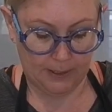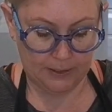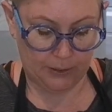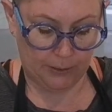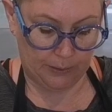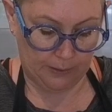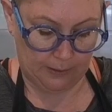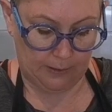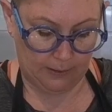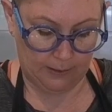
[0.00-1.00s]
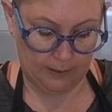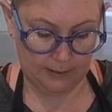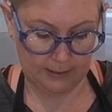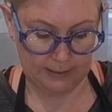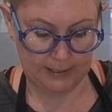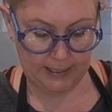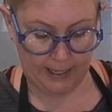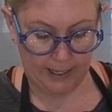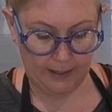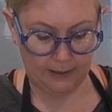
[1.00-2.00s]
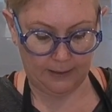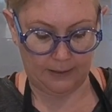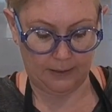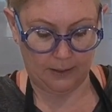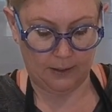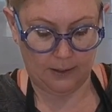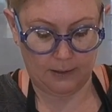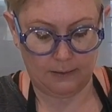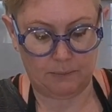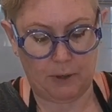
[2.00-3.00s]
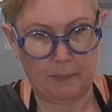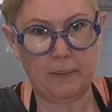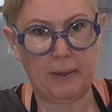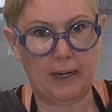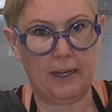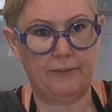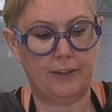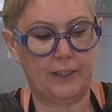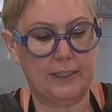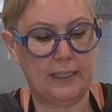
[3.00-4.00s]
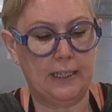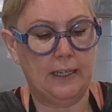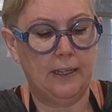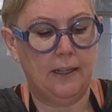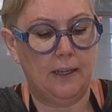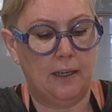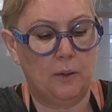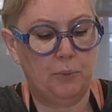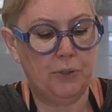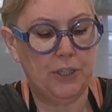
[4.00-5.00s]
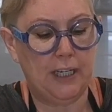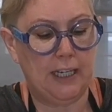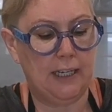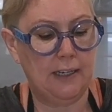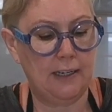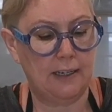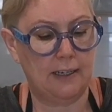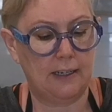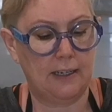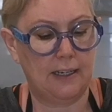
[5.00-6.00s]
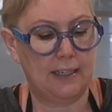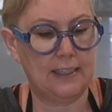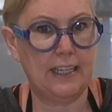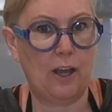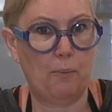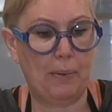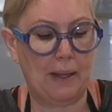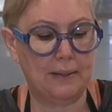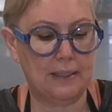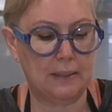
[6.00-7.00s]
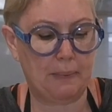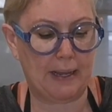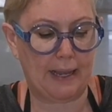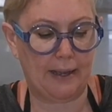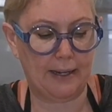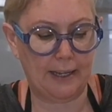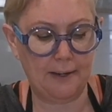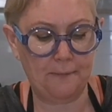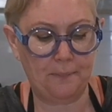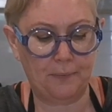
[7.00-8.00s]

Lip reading: So see that? Might be a bit hard for you to see. And I'll push it in and see how it bounces back out again.